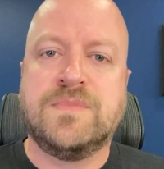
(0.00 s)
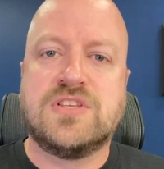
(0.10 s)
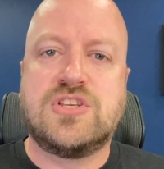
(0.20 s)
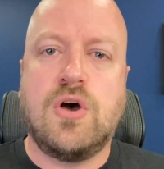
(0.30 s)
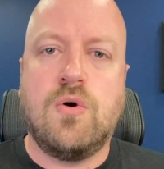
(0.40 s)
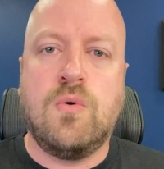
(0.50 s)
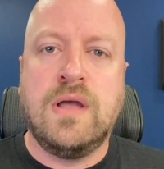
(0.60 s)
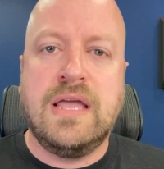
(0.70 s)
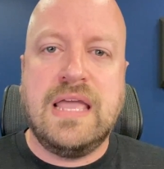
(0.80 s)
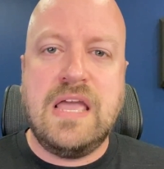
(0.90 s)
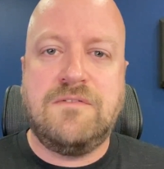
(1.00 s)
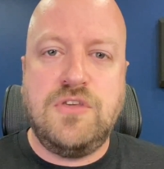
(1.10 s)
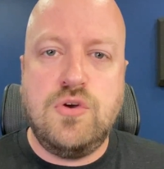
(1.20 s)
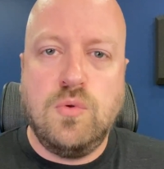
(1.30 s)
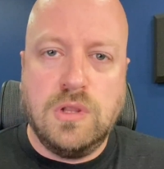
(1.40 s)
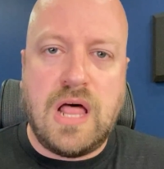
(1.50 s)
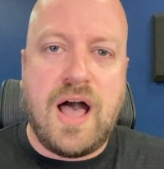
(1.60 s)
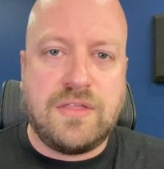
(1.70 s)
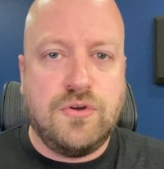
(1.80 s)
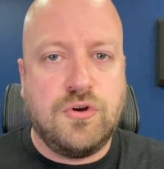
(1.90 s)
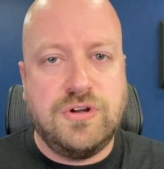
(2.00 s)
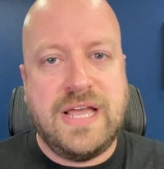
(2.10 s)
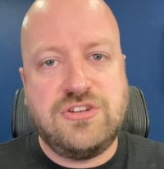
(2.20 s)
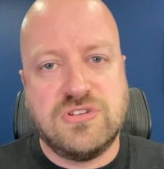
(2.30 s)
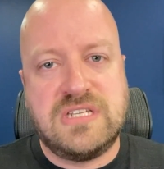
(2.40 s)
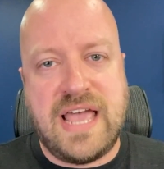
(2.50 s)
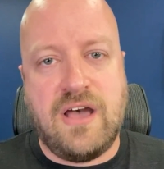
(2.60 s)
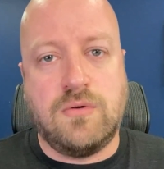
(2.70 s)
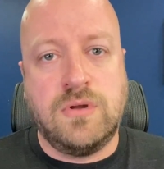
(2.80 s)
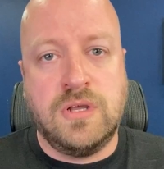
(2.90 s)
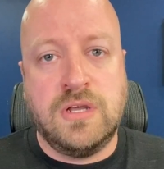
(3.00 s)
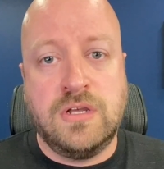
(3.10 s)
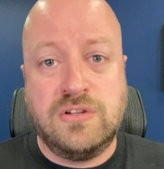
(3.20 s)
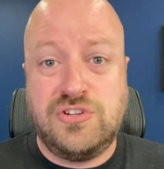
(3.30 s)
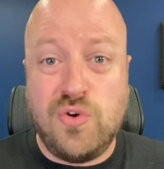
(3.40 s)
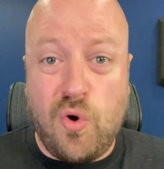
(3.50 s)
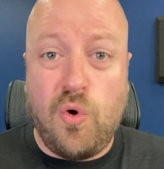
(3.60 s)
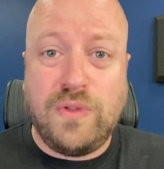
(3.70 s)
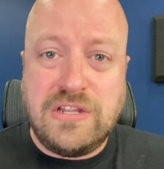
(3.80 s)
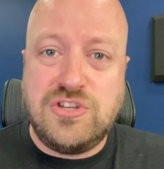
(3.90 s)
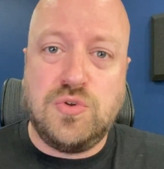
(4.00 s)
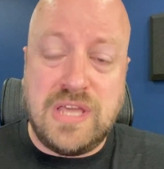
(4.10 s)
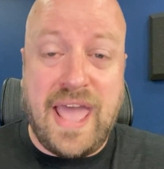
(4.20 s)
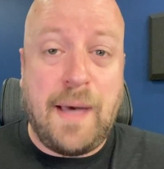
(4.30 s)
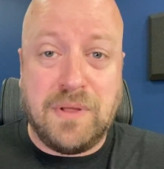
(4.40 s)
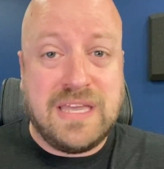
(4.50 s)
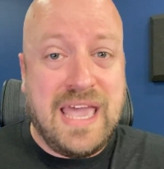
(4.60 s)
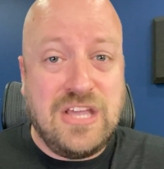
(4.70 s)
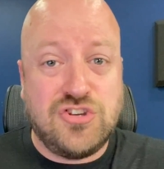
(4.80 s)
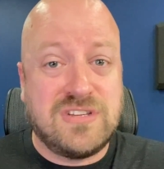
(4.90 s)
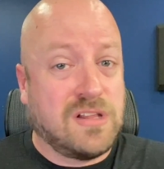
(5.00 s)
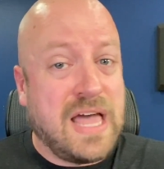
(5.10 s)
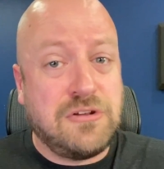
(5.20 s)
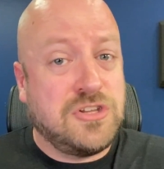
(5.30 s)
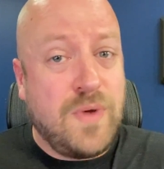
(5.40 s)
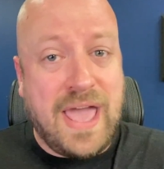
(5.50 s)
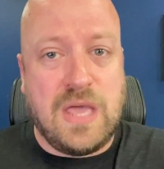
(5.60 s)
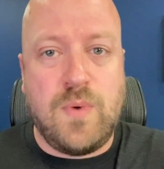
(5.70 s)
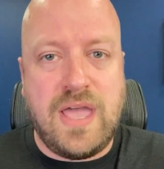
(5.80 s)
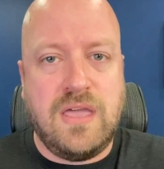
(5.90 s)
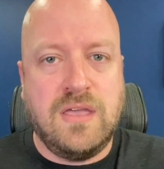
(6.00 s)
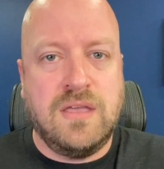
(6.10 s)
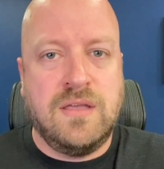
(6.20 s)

So if you lock their credentials down to only do what the application is allowed to do anyway,